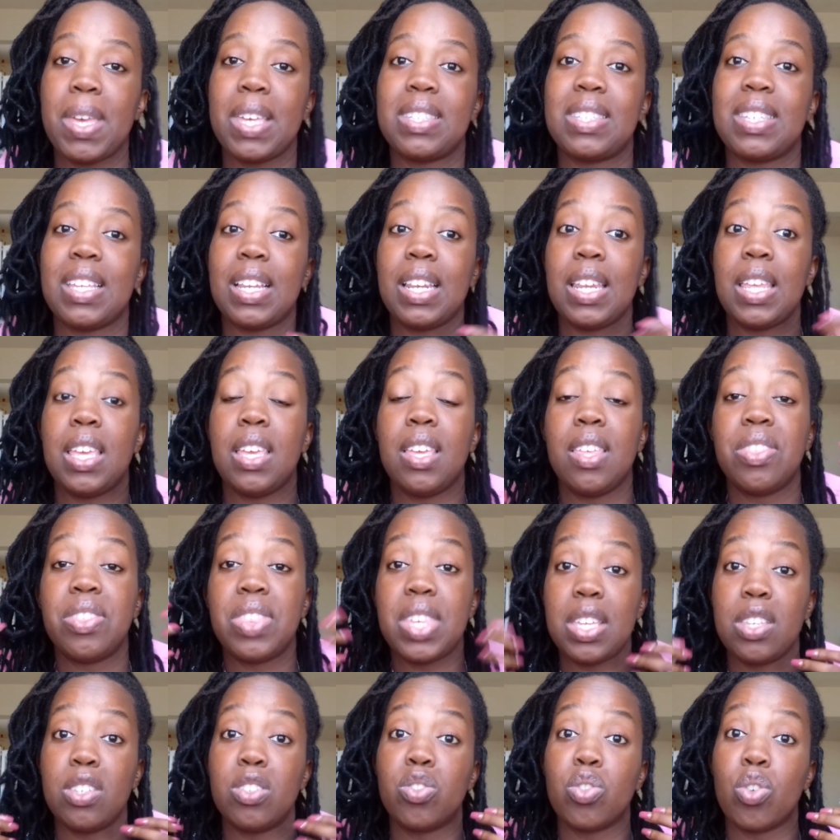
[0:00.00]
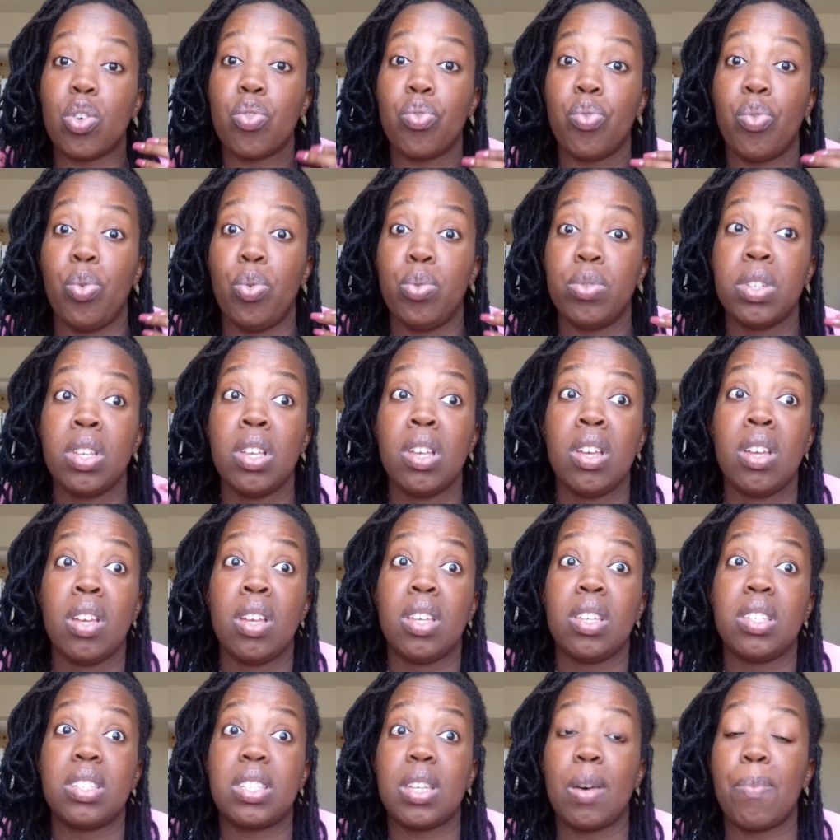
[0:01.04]
basically thins your roots.
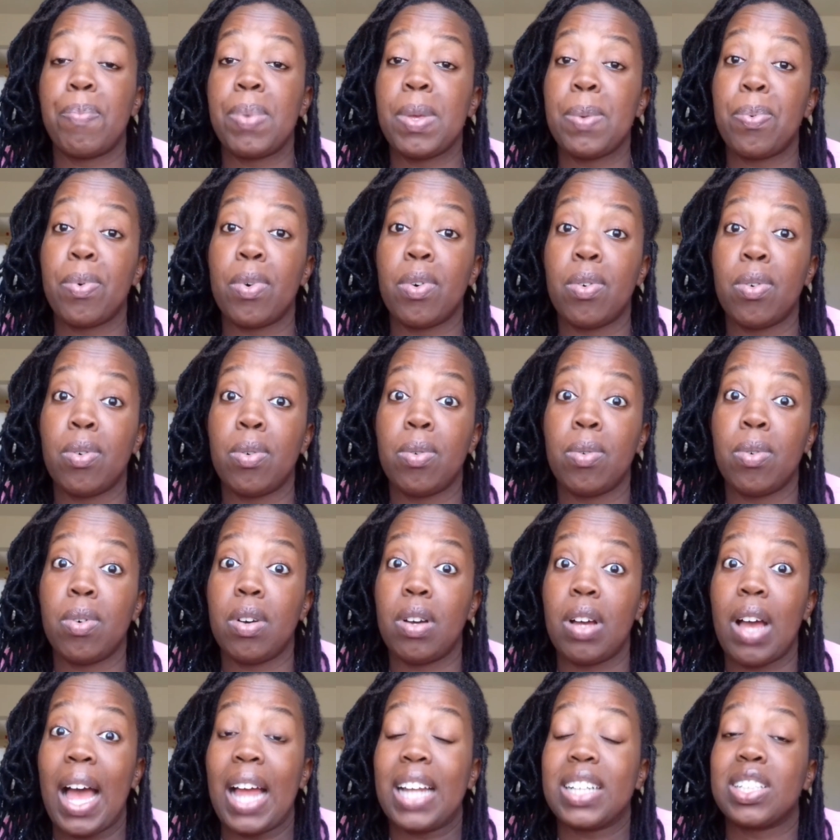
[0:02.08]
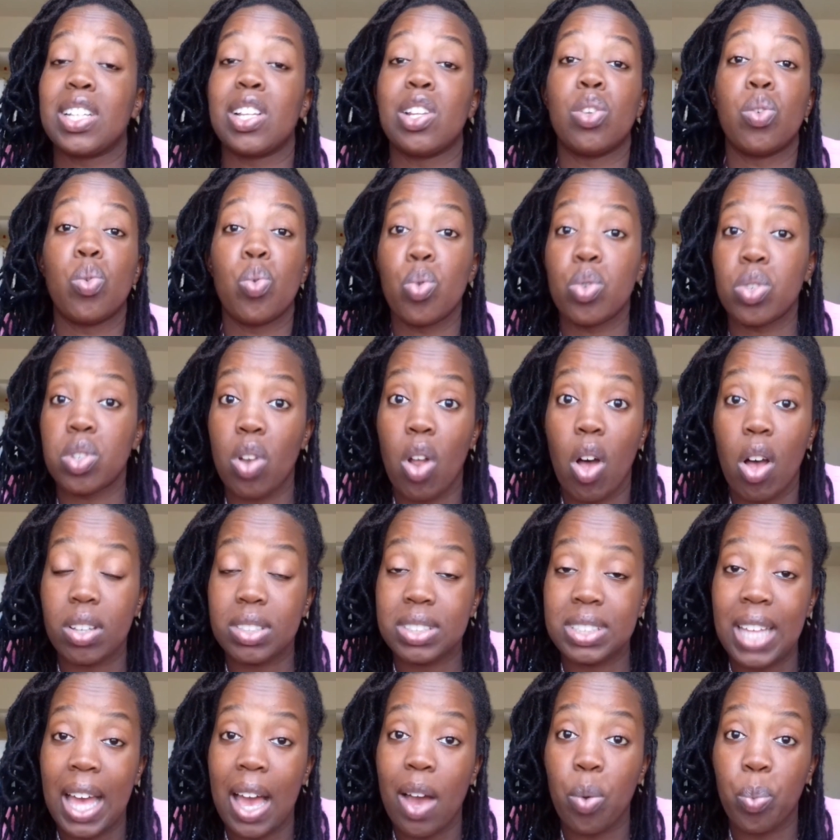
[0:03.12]
Some people actually lose
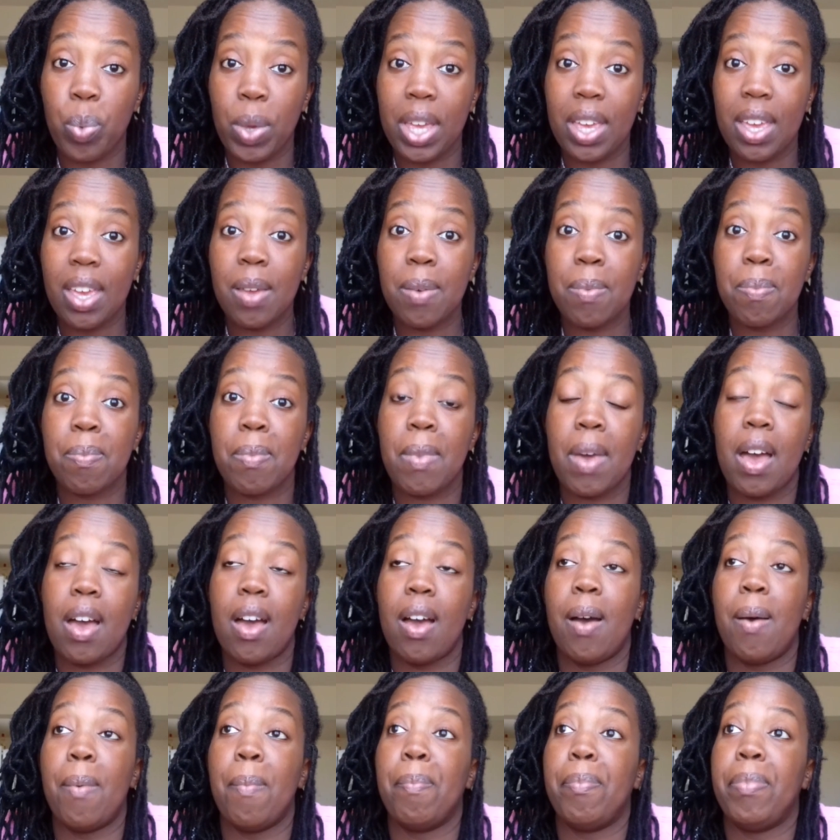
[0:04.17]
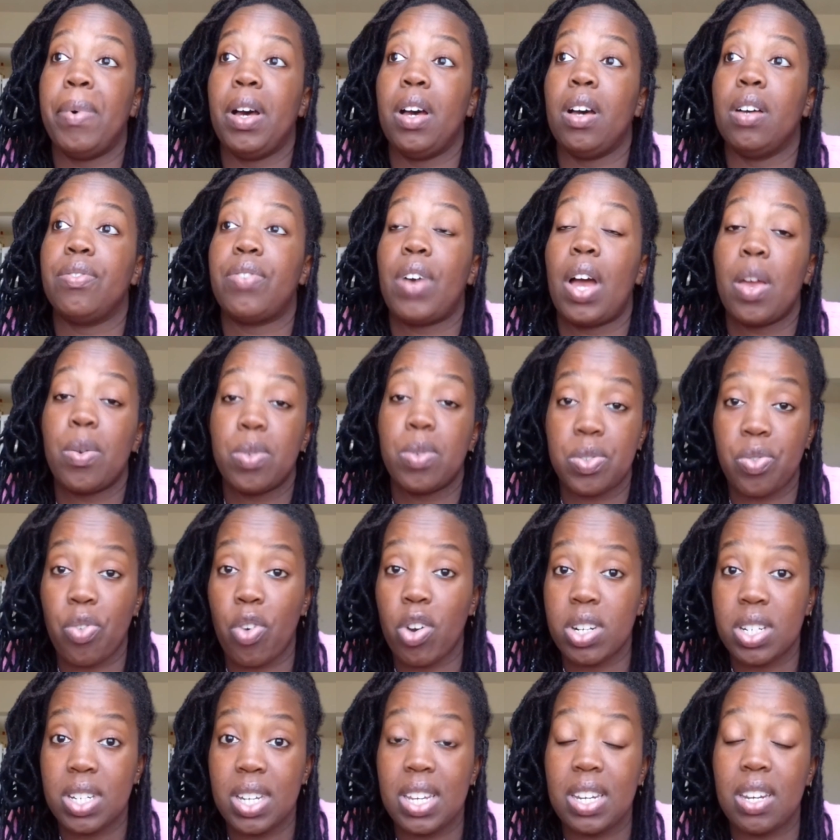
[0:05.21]
locks that way, but I was
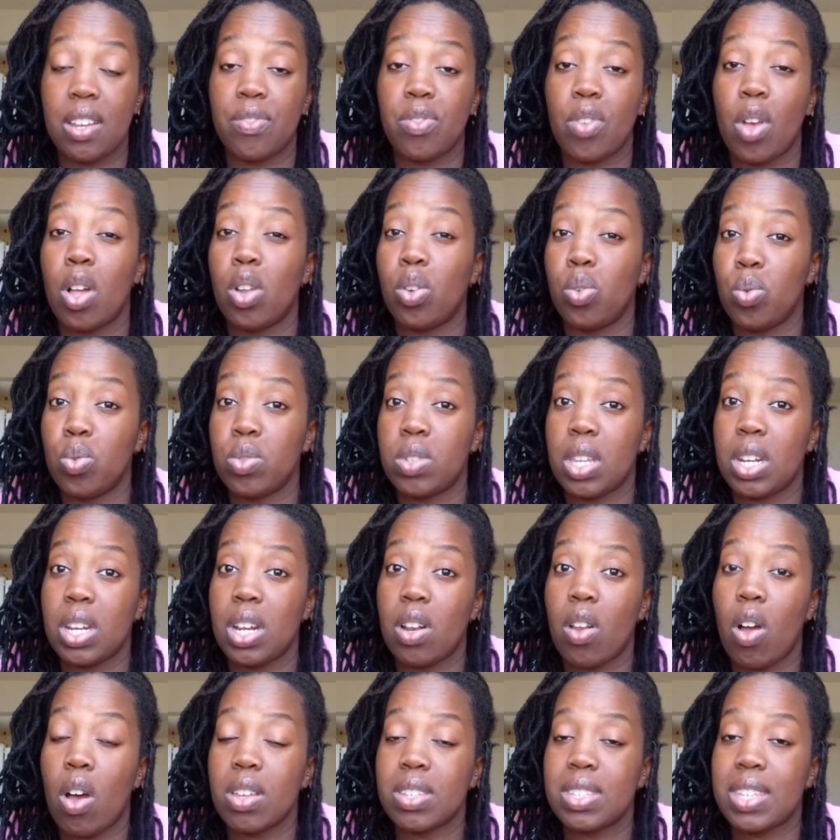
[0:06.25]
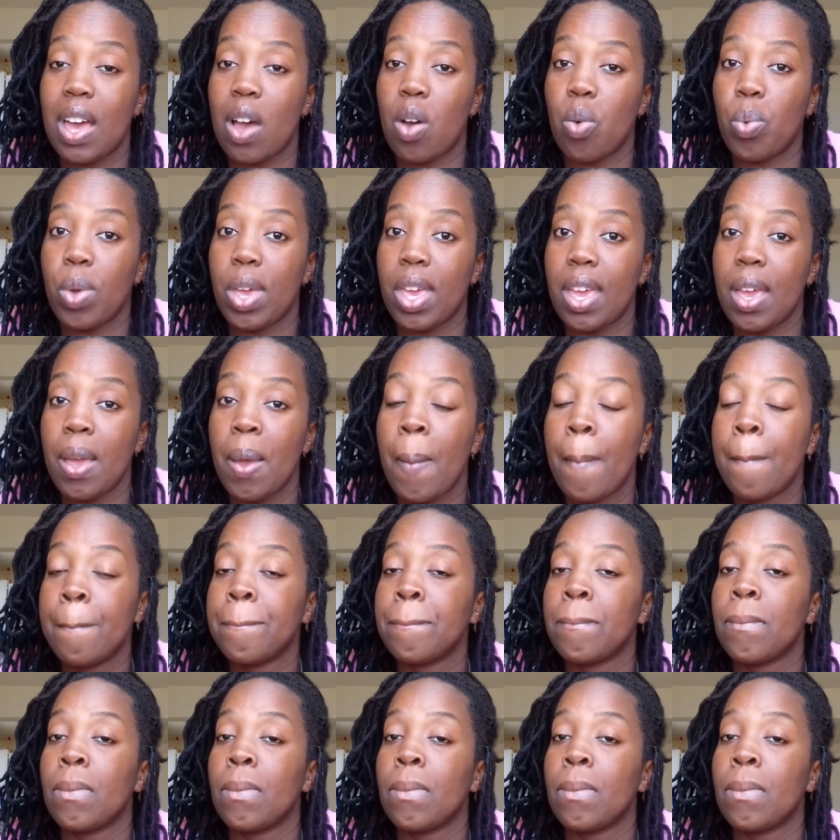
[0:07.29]
fortunate enough not to lose any locks that way.